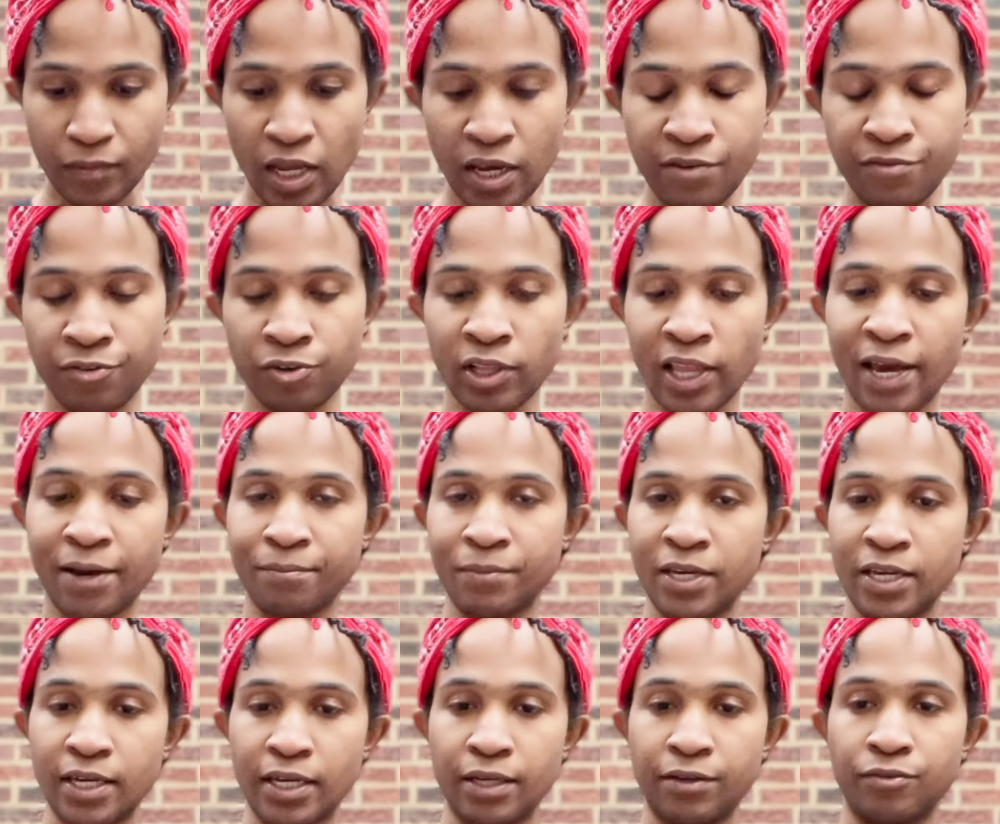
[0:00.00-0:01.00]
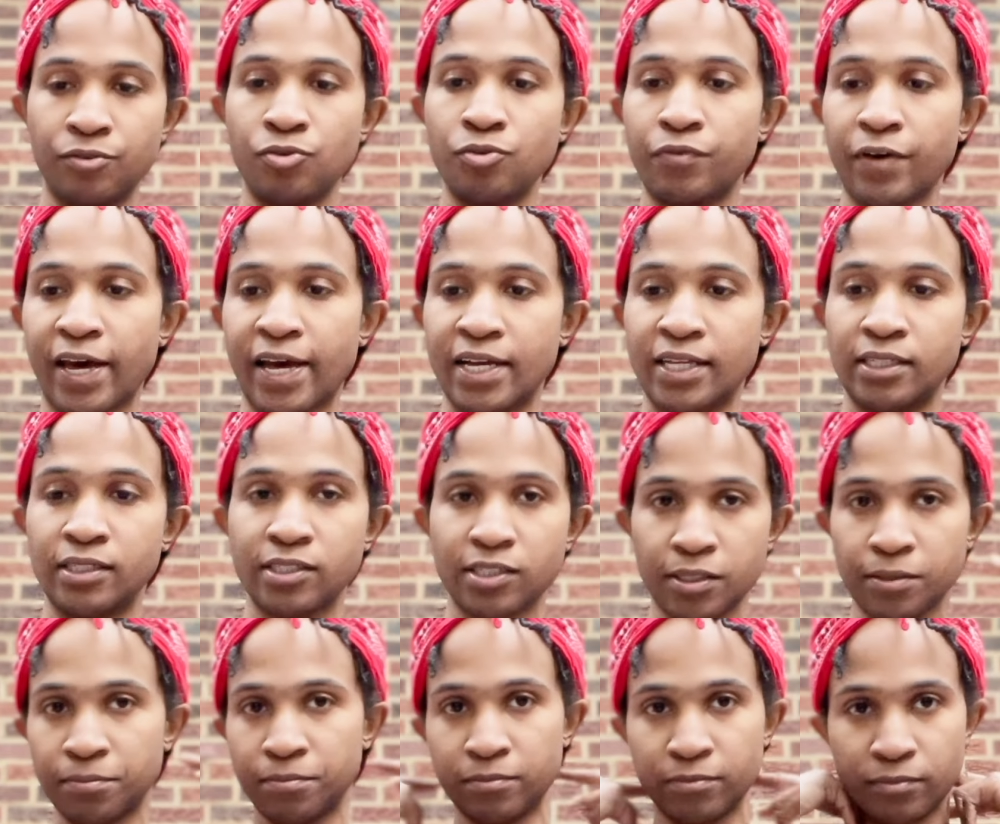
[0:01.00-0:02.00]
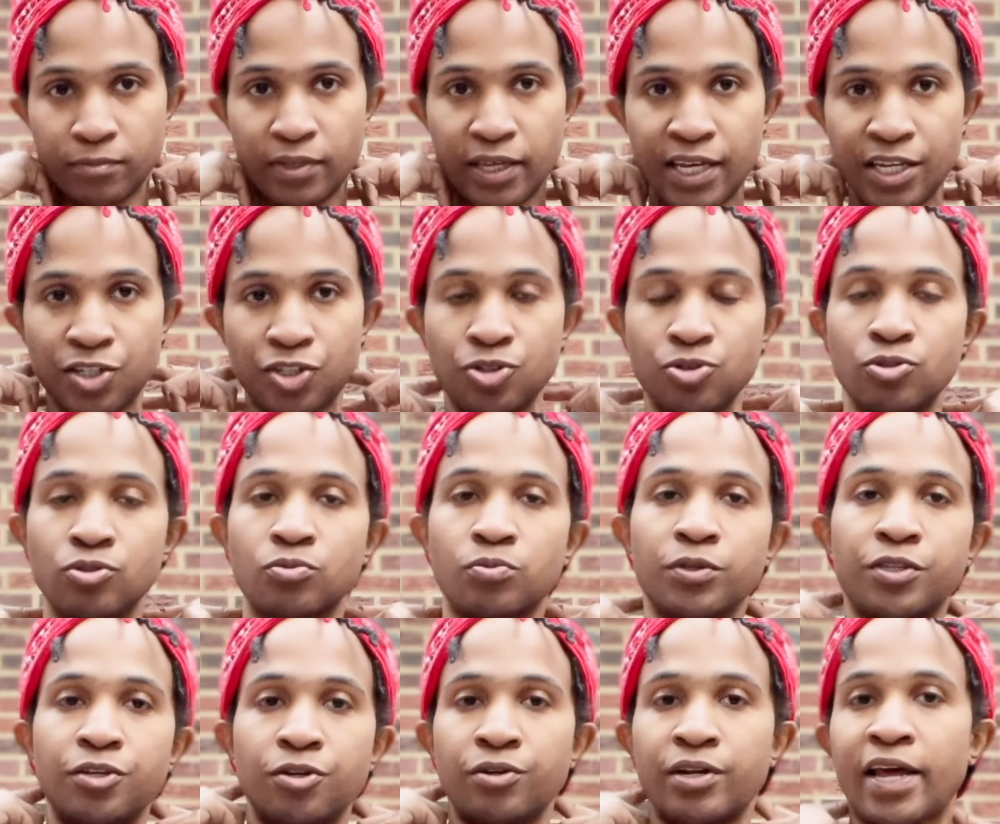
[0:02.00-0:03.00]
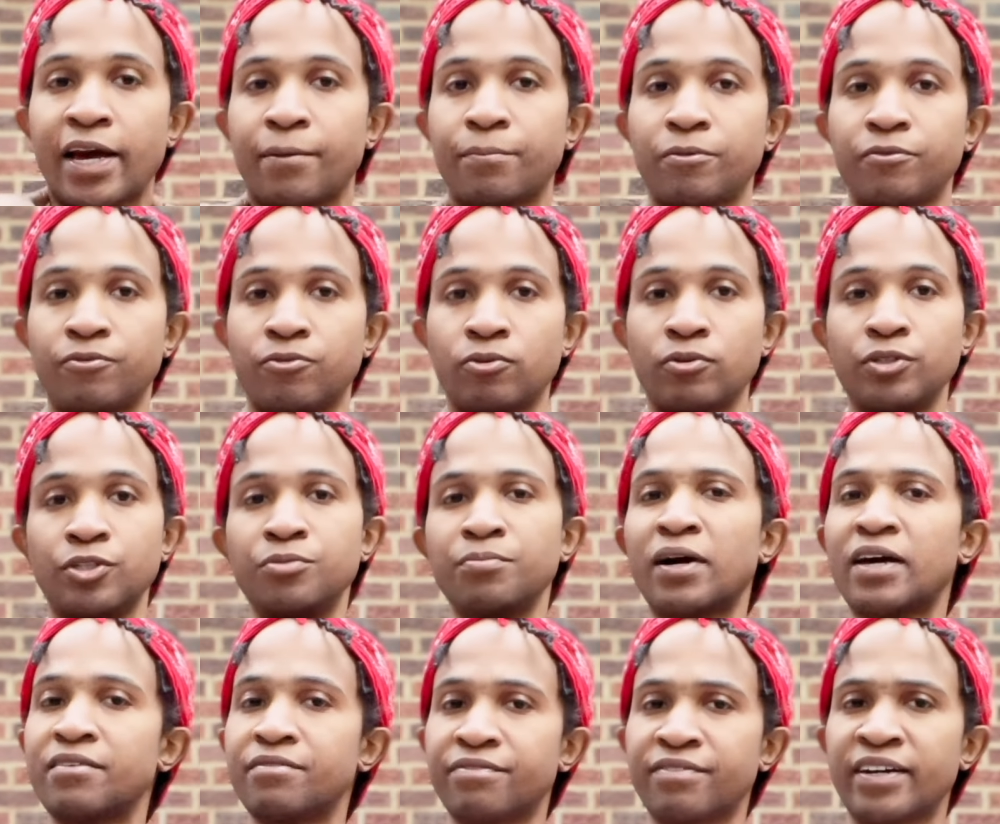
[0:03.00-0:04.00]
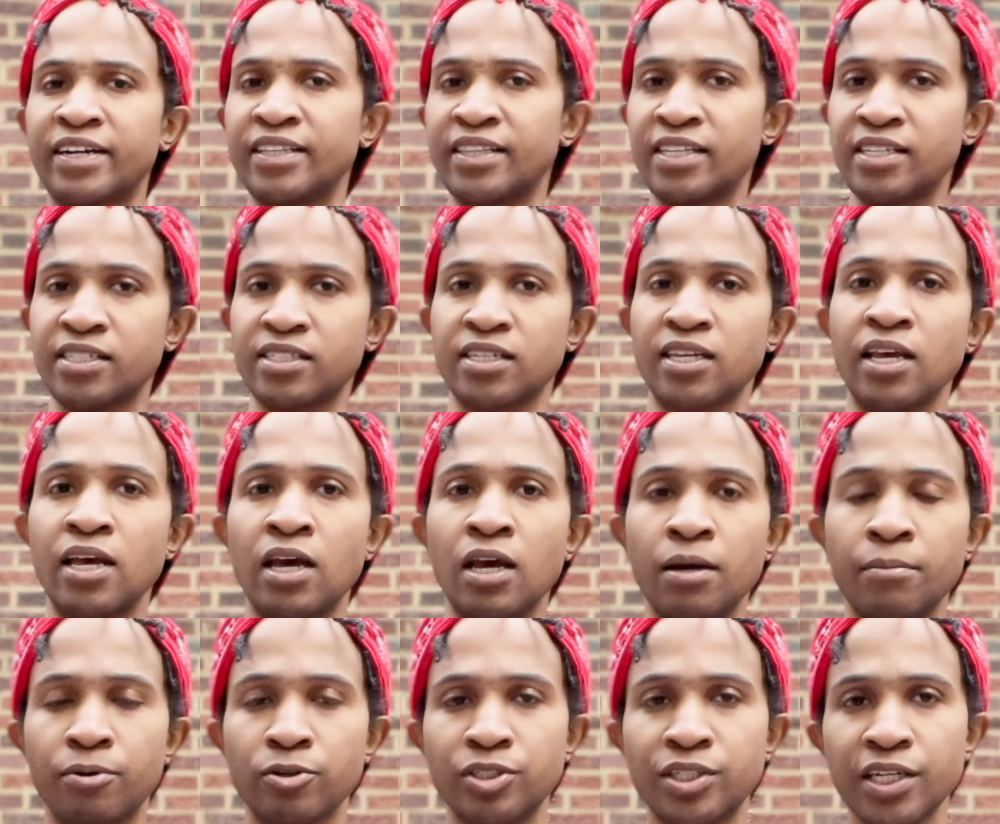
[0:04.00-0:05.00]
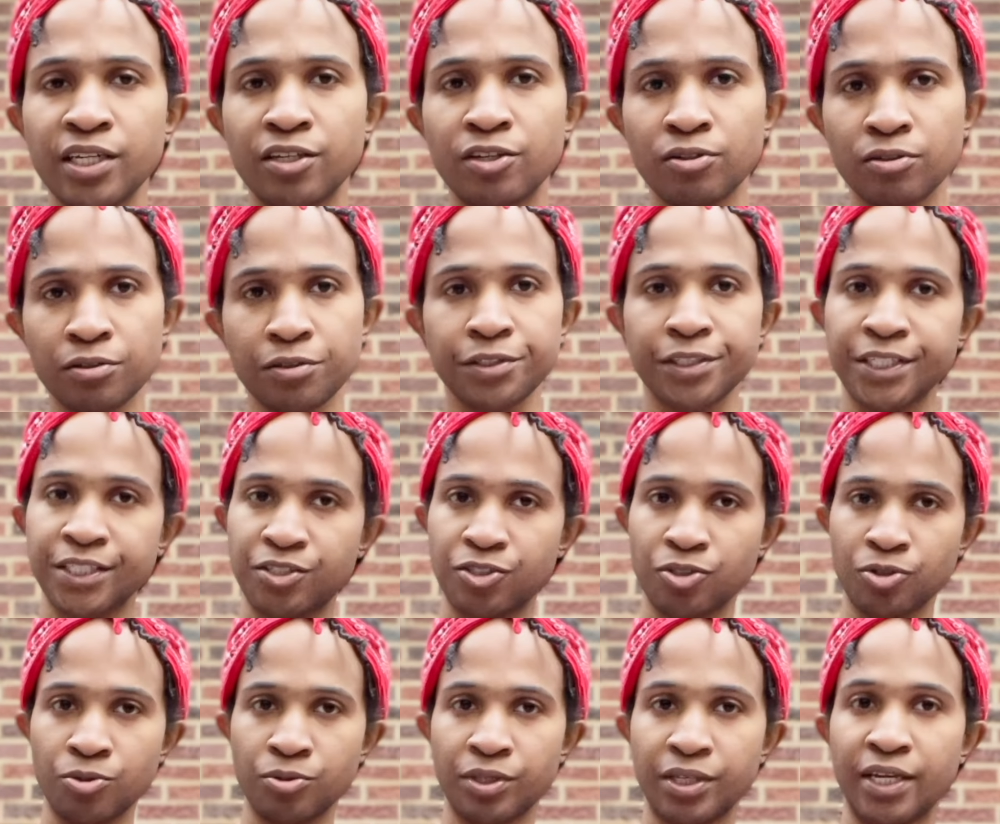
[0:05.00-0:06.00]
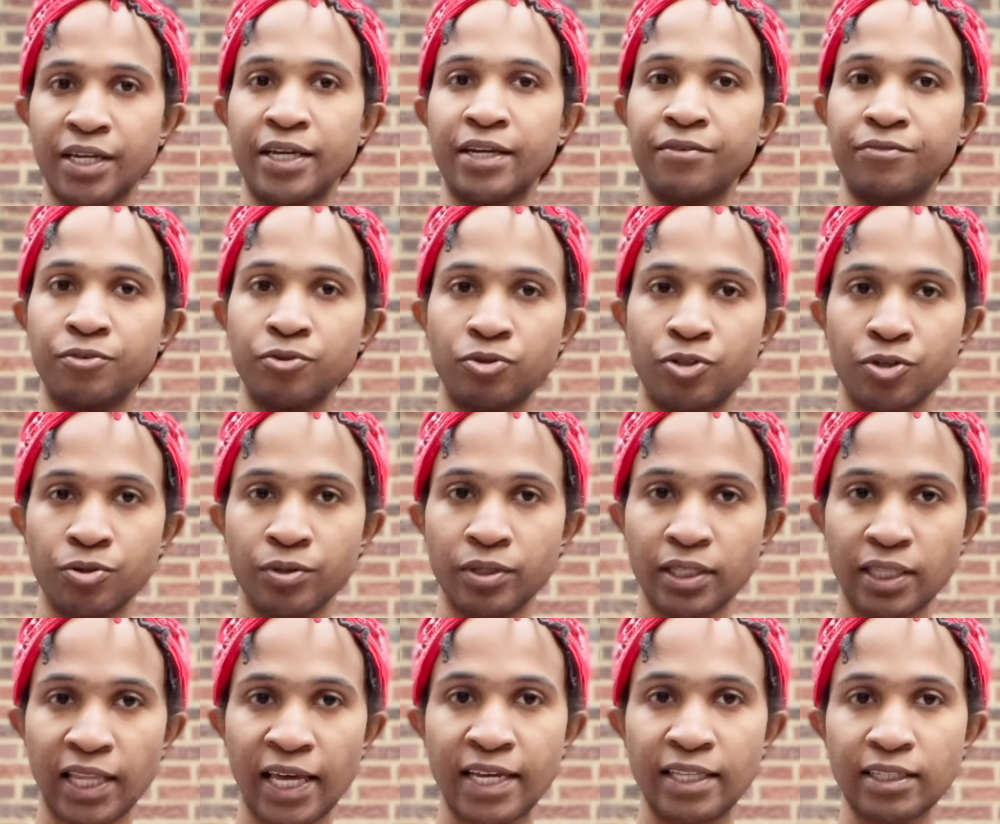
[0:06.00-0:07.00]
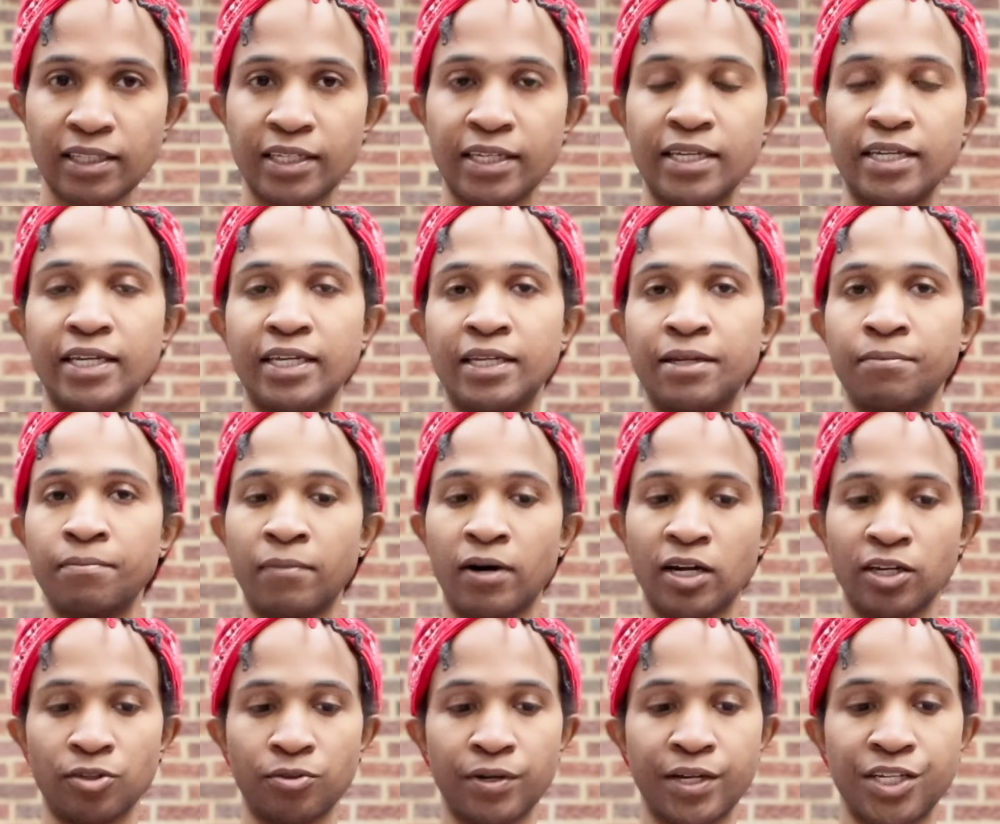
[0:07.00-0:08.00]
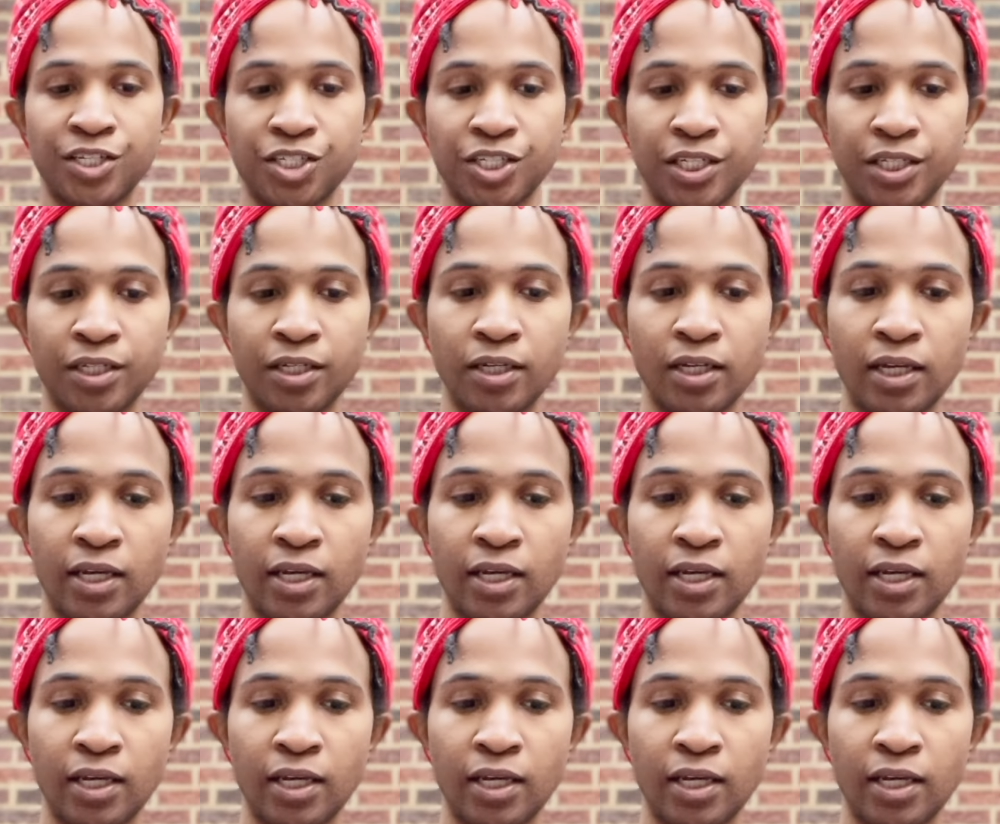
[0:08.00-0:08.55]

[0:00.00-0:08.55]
if you're like me and you've had some issues with your neck before, you might find this particularly soothing if you do it lightly and in moderation.